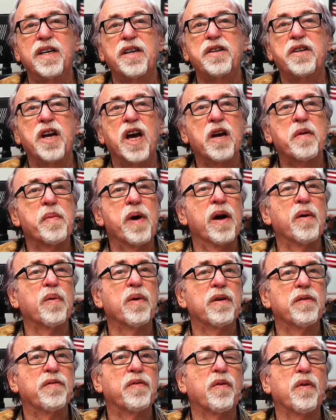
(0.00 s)
Take my
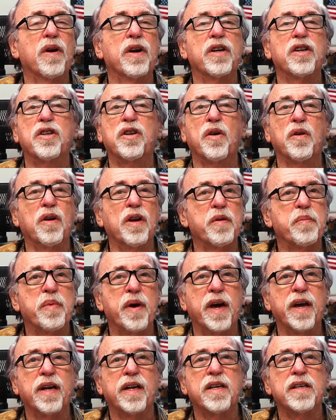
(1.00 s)
word for it, totally
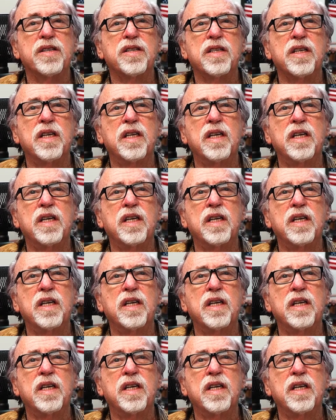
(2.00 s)
painless.